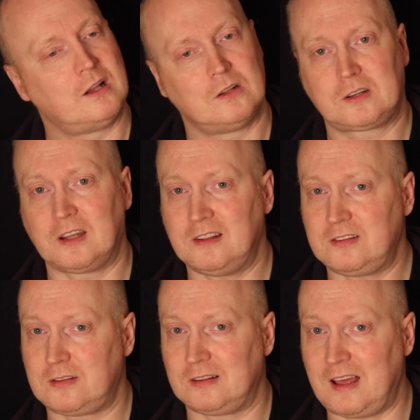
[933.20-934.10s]
look at
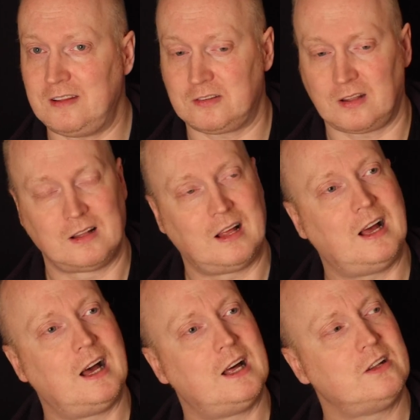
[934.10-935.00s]
this lens,
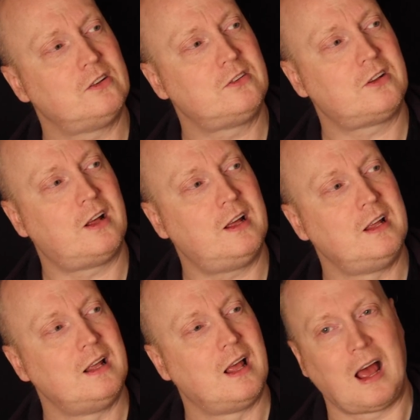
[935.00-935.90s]
and
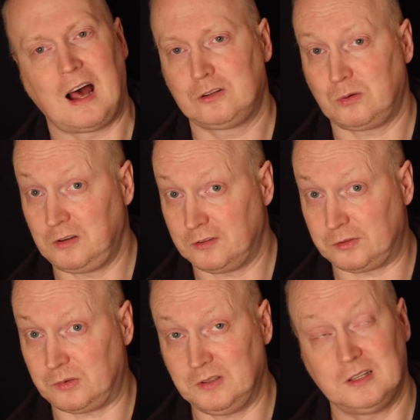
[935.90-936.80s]
I'll do another
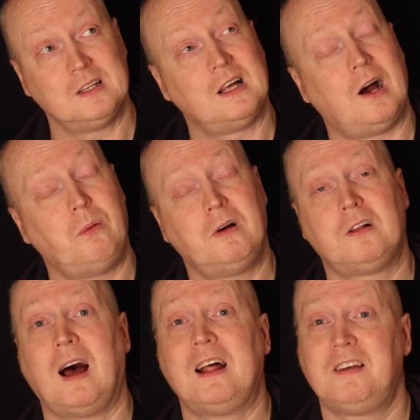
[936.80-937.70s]
one and
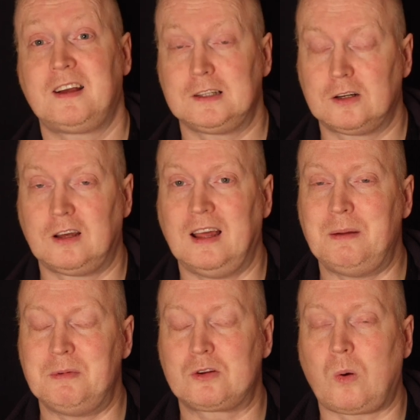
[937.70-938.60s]
we'll take a look at
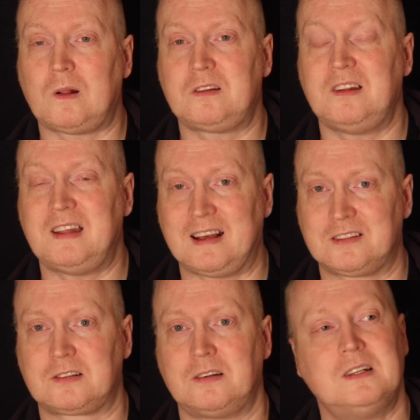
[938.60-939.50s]
image quality
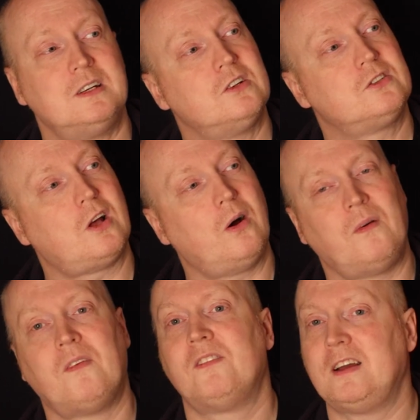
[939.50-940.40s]
next. So
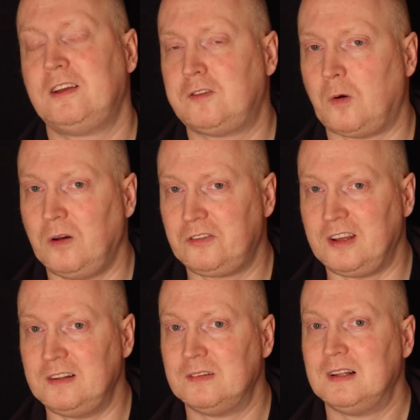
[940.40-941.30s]
thank you for
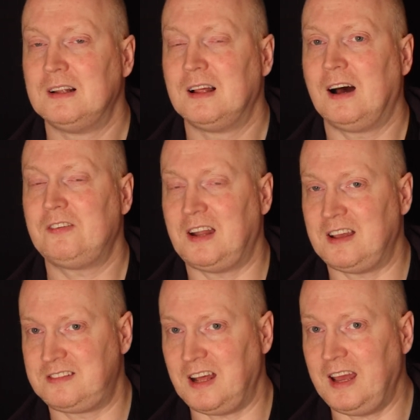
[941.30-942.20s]
watching, have a
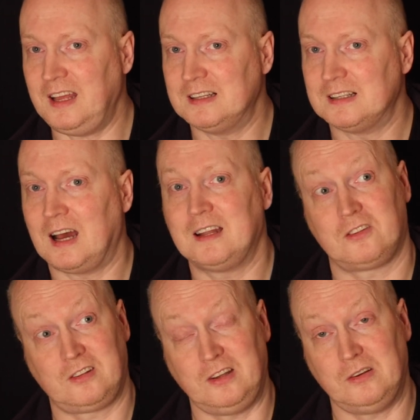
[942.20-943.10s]
nice day, and I'll
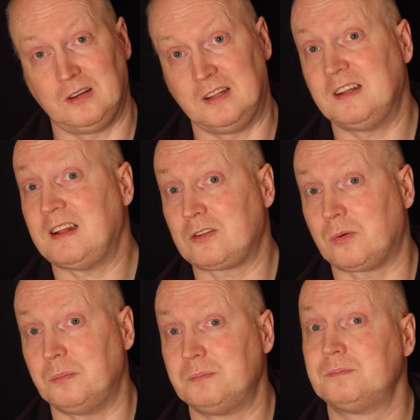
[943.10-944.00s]
see you in the next
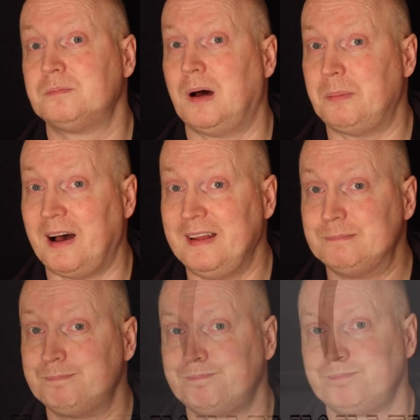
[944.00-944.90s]
one. Bye bye.